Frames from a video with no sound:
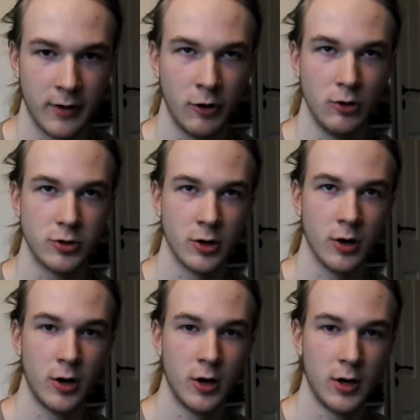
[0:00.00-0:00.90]
of
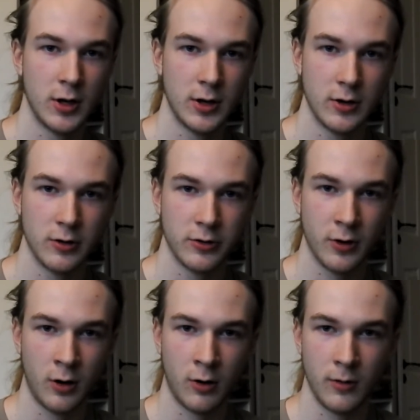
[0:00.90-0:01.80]
evolution.
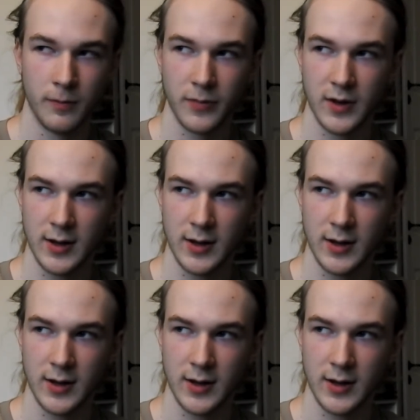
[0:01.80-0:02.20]
So